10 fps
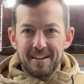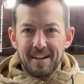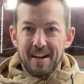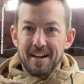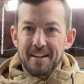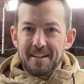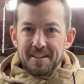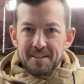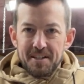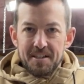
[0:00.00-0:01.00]
Hi,
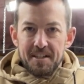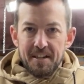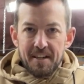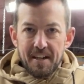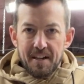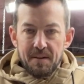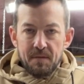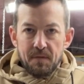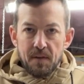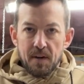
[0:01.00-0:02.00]
Jesse again
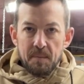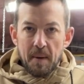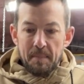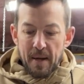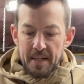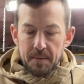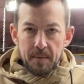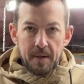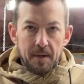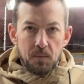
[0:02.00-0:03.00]
from my
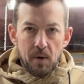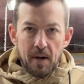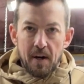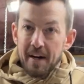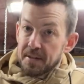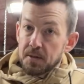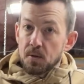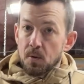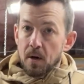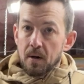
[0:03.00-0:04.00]
basement where I
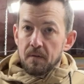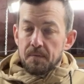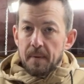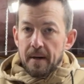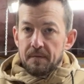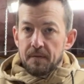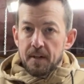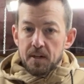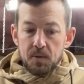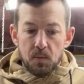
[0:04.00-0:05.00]
do all of my
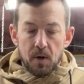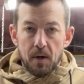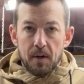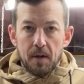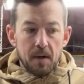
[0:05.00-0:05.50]
finish work